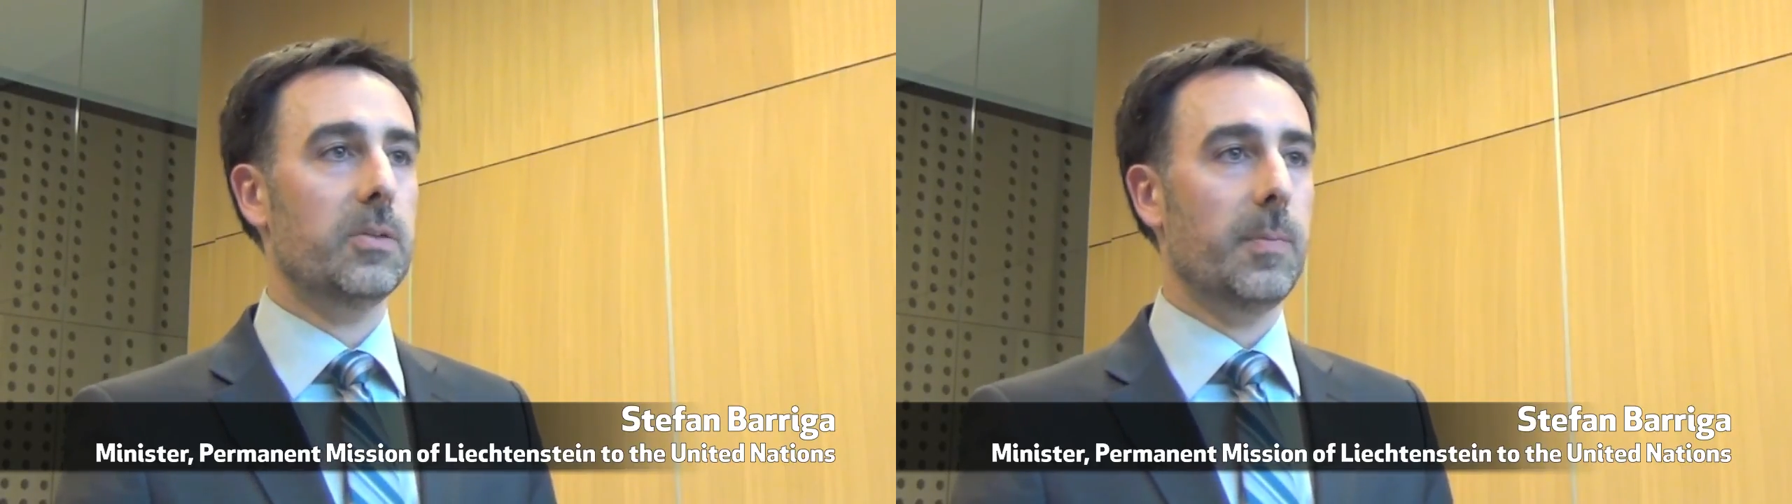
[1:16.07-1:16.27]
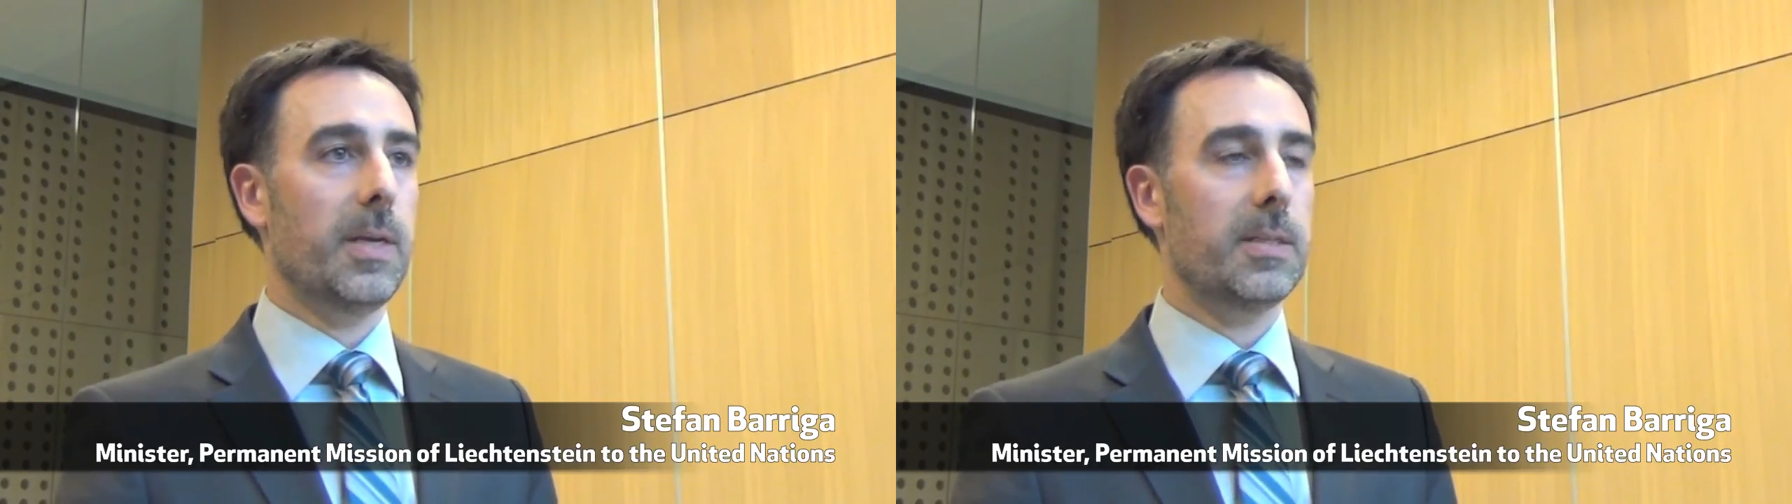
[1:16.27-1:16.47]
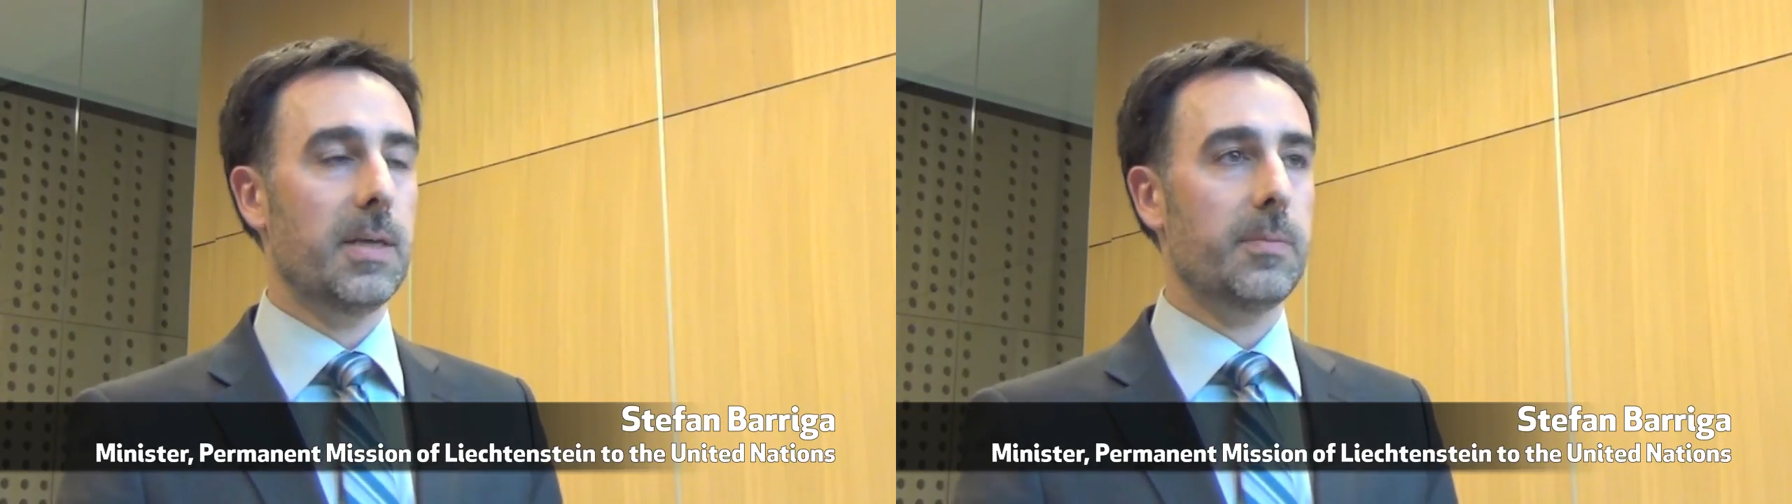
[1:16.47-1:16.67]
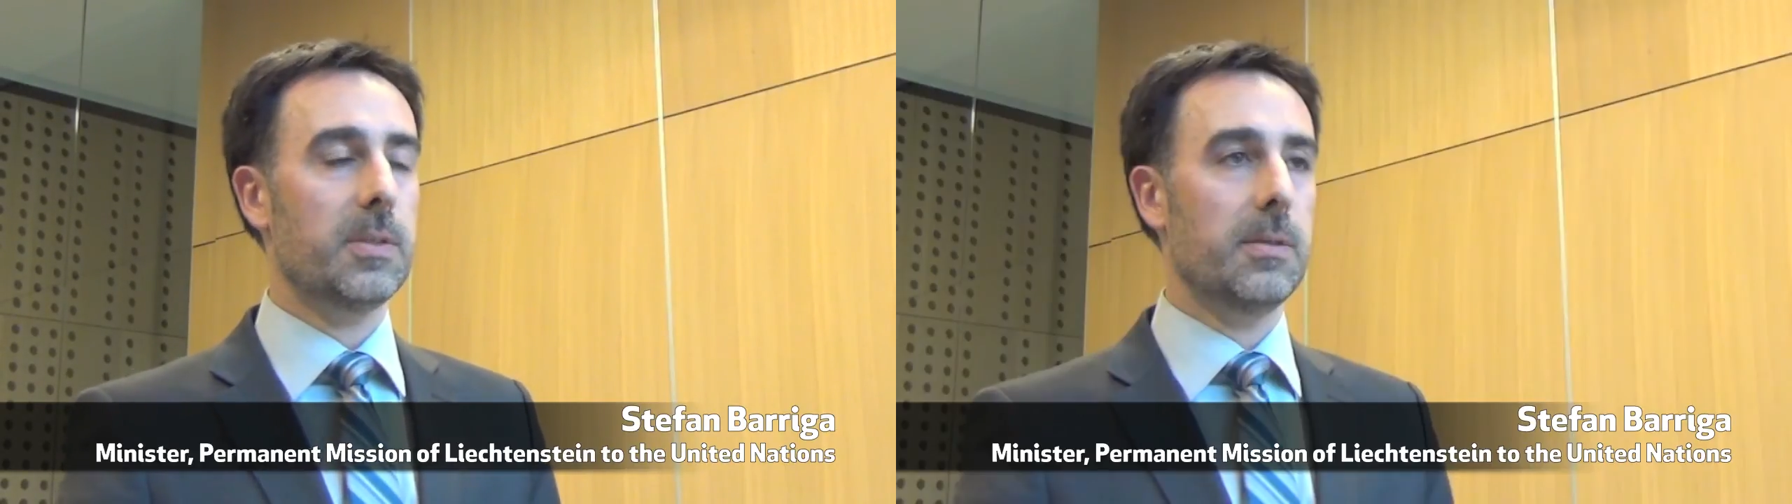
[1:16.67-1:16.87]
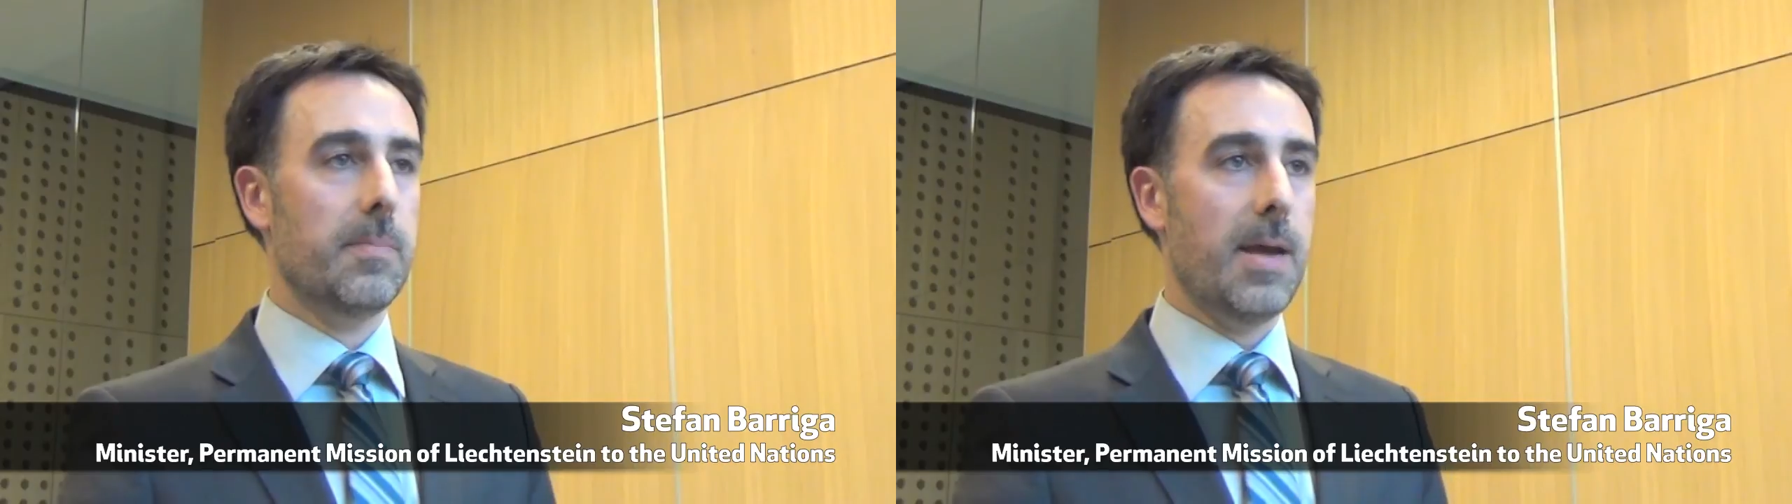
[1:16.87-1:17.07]
so many times
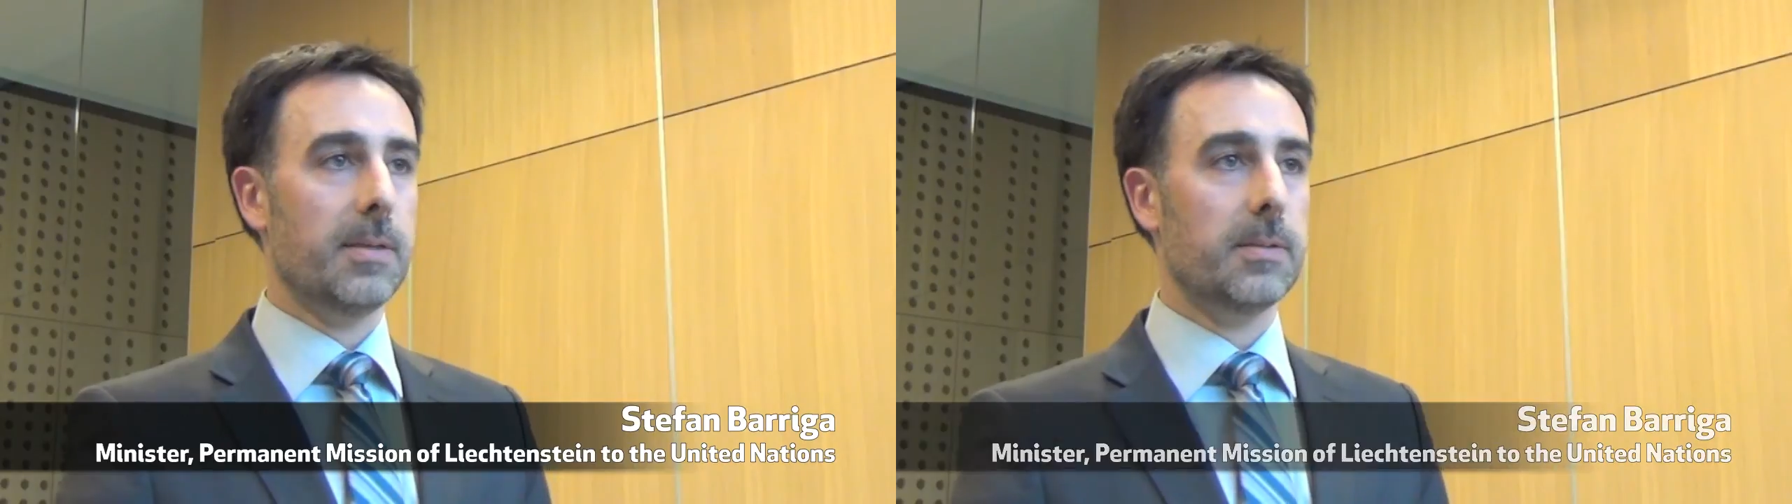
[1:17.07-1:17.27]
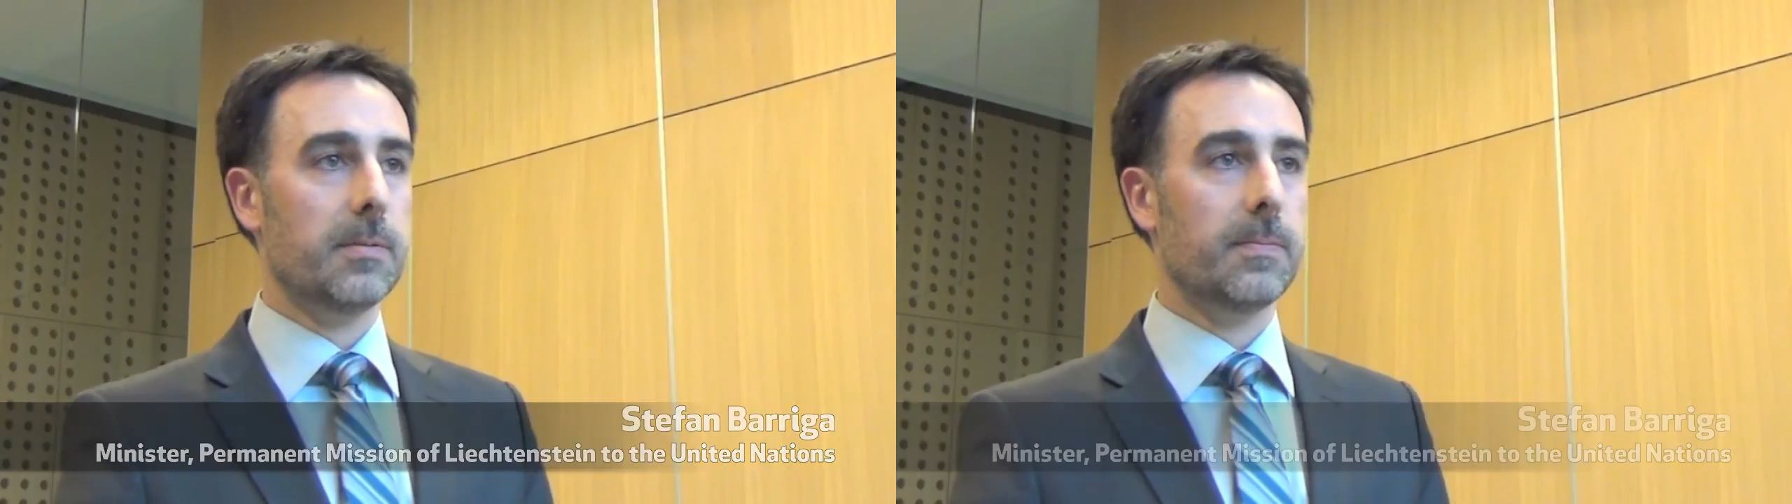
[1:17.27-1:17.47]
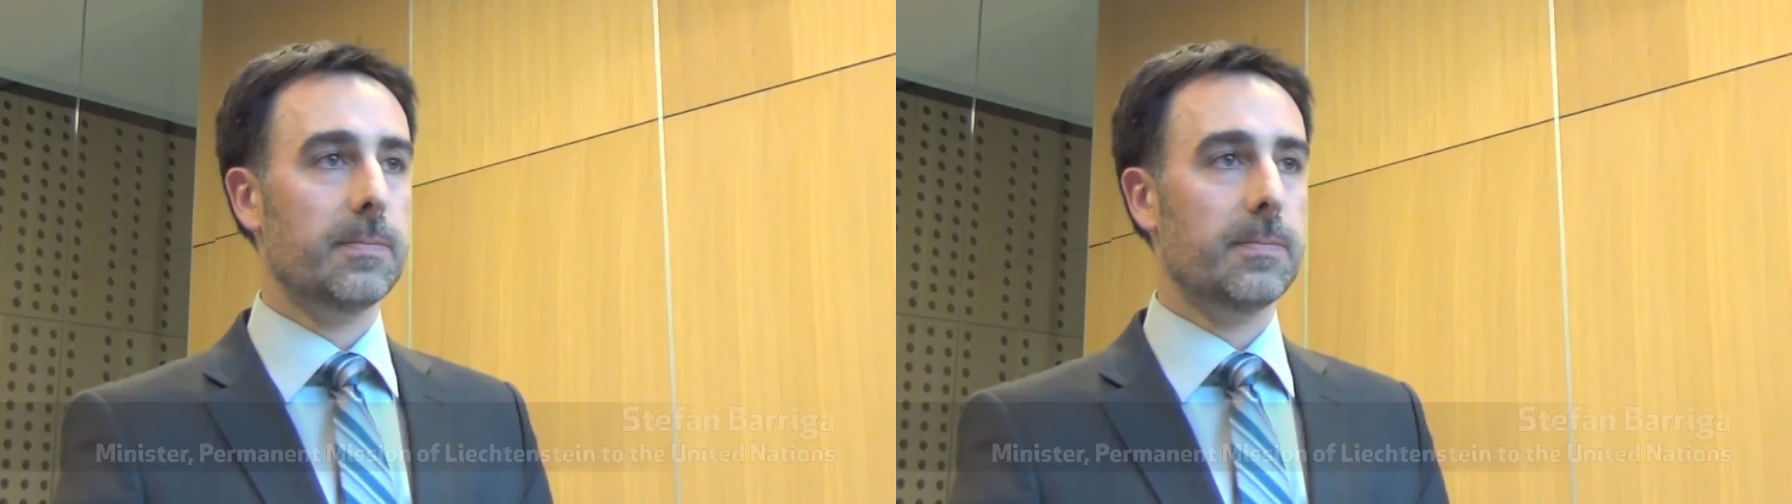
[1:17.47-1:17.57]
in the past.